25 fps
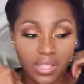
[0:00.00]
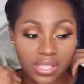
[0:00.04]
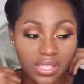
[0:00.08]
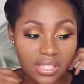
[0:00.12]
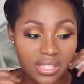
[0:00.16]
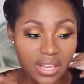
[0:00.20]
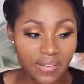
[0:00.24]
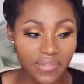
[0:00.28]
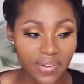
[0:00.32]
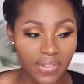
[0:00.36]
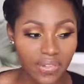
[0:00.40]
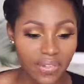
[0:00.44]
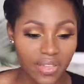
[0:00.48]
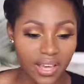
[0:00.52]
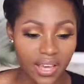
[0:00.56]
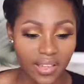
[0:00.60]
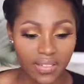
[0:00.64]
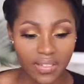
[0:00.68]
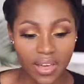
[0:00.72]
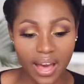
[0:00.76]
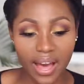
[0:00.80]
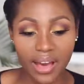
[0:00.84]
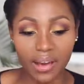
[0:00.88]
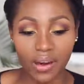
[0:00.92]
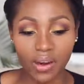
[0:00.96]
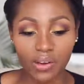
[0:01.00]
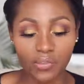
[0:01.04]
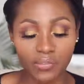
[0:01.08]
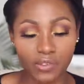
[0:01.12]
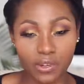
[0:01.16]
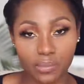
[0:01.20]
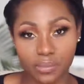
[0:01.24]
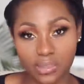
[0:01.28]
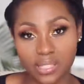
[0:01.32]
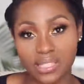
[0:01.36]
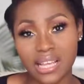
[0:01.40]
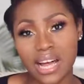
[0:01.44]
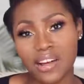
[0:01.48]
This is everything that I got
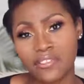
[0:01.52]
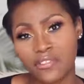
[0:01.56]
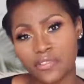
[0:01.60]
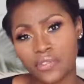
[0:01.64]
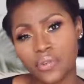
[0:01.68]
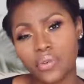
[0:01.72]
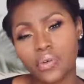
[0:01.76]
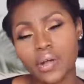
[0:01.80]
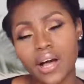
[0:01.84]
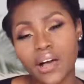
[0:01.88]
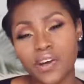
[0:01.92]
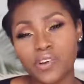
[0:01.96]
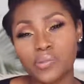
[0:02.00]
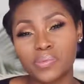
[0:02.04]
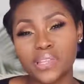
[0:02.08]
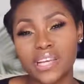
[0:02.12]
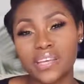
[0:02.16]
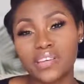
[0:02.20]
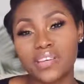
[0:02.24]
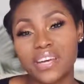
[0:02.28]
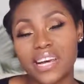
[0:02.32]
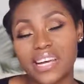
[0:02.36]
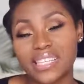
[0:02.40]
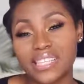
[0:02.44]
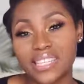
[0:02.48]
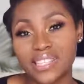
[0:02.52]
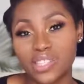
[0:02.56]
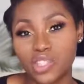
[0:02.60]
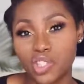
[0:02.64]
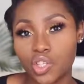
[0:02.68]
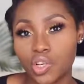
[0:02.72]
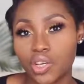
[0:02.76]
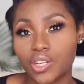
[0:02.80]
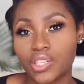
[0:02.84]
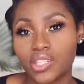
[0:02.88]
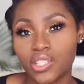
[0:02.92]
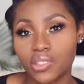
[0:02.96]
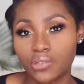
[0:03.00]
from Zafo. I hope that you guys
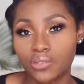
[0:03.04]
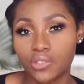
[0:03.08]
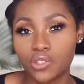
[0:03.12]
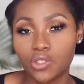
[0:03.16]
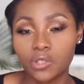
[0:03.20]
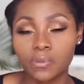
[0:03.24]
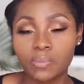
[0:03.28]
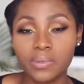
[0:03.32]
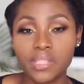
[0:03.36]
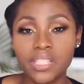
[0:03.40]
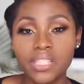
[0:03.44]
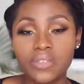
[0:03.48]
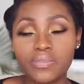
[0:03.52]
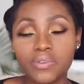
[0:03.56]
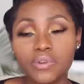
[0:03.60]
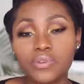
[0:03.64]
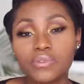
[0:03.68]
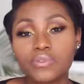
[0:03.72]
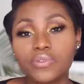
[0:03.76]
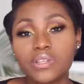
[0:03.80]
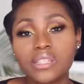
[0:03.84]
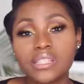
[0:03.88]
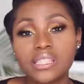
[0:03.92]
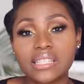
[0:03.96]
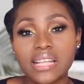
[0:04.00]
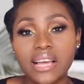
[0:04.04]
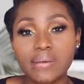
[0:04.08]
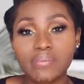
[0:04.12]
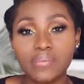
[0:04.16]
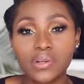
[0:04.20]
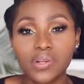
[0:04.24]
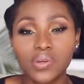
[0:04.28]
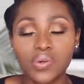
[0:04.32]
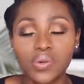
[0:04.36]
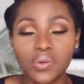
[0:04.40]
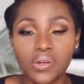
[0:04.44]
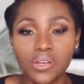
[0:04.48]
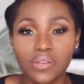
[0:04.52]
enjoyed this video. Please feel free to let
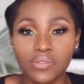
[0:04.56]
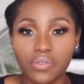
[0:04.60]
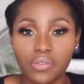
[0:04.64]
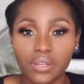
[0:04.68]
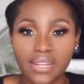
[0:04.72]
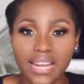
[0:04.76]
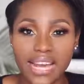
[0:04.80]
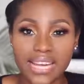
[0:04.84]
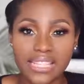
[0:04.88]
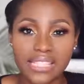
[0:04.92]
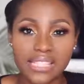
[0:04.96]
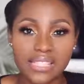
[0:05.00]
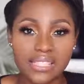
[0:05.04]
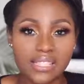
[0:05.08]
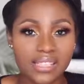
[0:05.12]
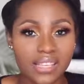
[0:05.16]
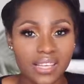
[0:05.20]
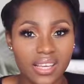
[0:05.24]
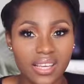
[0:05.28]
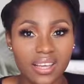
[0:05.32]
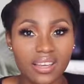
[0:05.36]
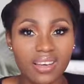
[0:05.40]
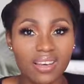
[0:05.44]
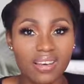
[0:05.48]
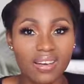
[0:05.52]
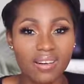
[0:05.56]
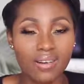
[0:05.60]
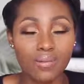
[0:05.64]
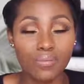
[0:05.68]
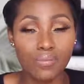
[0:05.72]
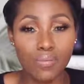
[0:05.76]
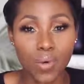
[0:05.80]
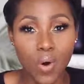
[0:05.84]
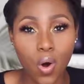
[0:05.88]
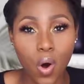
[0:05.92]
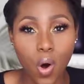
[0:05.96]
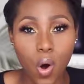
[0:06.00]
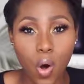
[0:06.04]
me know if you'd like to see
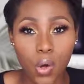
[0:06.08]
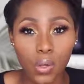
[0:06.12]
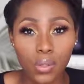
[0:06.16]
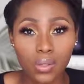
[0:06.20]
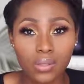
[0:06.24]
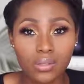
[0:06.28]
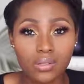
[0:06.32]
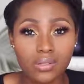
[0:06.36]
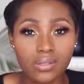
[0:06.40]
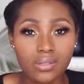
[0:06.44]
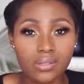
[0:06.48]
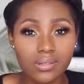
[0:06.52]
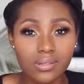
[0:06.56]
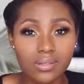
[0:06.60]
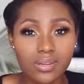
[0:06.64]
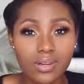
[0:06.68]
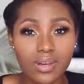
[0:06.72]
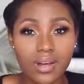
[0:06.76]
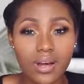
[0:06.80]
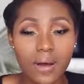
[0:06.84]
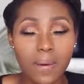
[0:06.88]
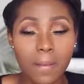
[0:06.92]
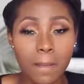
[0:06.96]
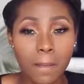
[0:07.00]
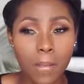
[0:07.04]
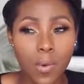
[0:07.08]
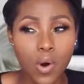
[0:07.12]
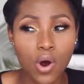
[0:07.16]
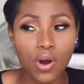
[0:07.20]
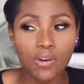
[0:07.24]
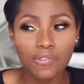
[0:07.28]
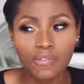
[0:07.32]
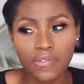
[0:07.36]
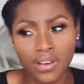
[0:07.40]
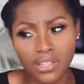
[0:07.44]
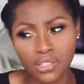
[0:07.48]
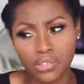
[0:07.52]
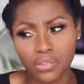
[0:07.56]
more hauls.
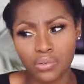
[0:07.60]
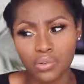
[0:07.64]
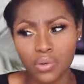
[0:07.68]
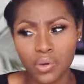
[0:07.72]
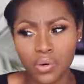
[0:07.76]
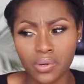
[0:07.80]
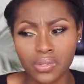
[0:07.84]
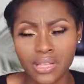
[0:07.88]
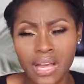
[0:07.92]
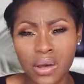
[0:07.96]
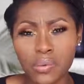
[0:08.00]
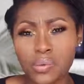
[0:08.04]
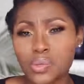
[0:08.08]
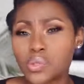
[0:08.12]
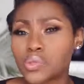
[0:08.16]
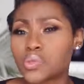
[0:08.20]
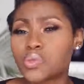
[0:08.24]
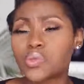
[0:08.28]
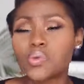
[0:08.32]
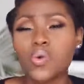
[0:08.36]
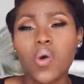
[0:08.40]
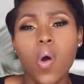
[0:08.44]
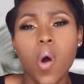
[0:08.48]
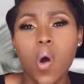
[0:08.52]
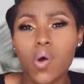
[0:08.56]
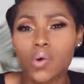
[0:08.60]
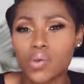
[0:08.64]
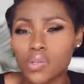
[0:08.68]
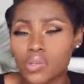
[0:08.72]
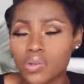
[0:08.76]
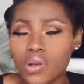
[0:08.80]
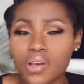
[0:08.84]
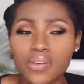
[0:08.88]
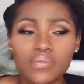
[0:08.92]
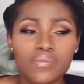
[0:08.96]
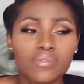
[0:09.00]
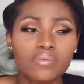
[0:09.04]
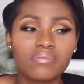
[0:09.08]
more fashion hauls. I want to do hauls,
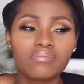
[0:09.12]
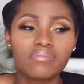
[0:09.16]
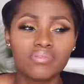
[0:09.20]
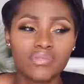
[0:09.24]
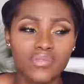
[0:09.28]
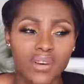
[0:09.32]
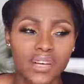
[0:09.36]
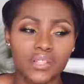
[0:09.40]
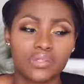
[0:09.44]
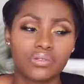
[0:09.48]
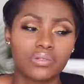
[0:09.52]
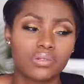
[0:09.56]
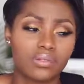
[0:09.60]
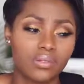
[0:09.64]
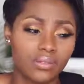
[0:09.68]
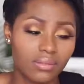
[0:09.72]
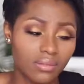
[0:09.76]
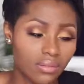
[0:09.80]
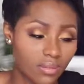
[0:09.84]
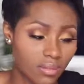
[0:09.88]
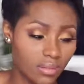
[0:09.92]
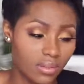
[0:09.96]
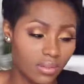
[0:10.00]
not even fashion.